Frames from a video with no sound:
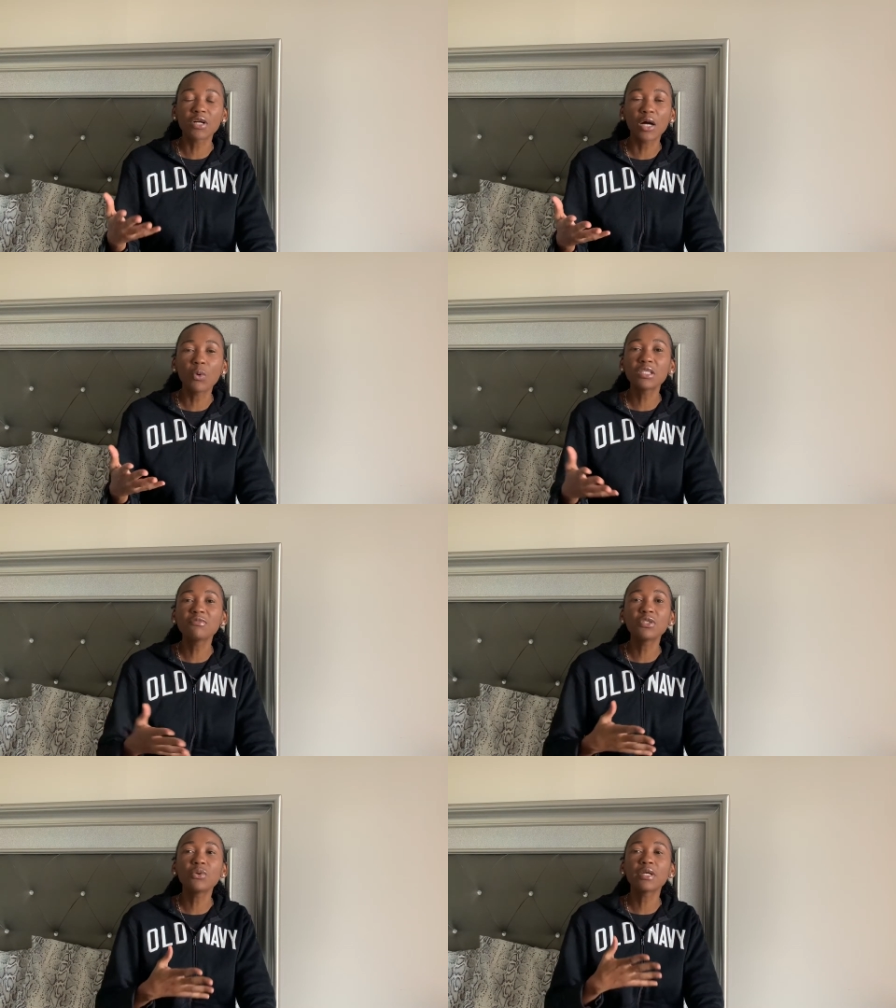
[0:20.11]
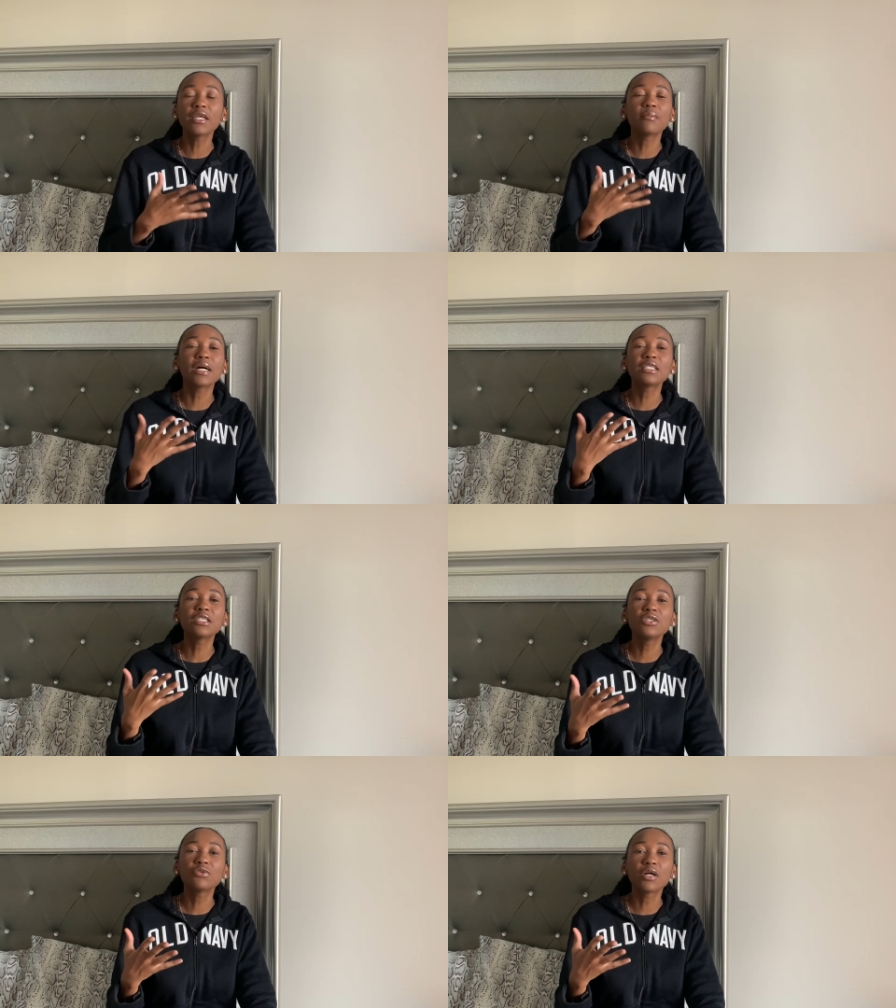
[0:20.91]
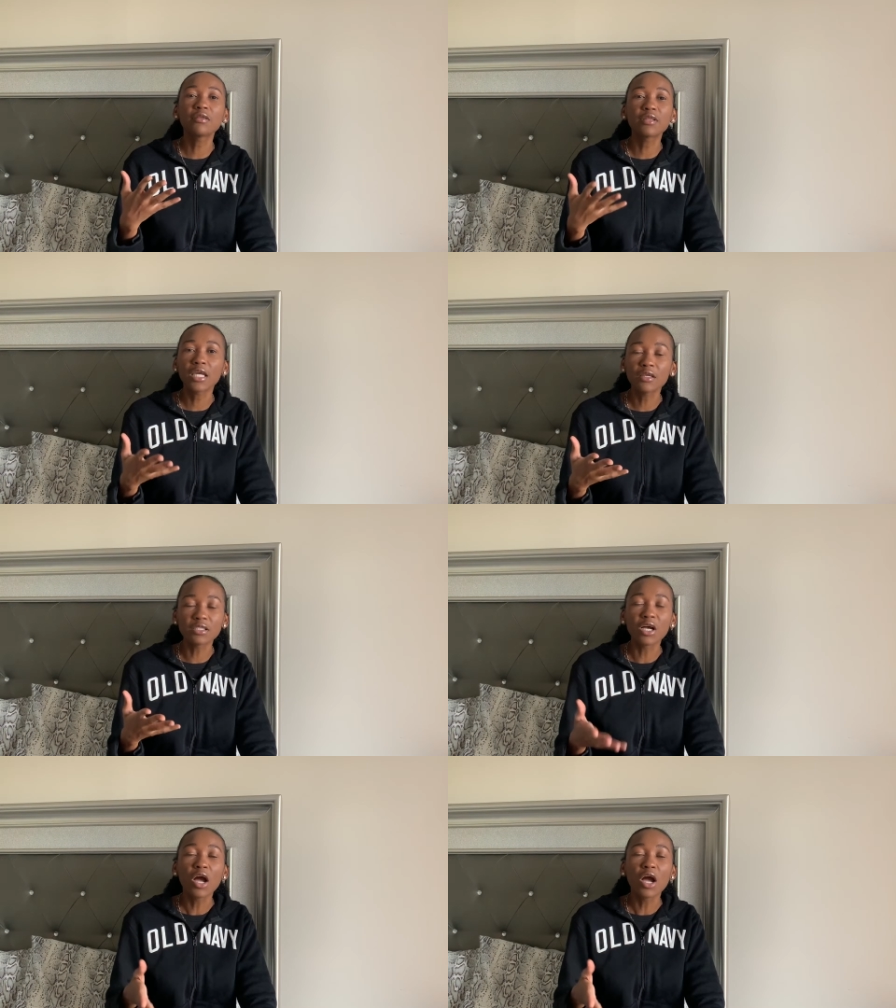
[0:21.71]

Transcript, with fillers: god what if you don't get the material things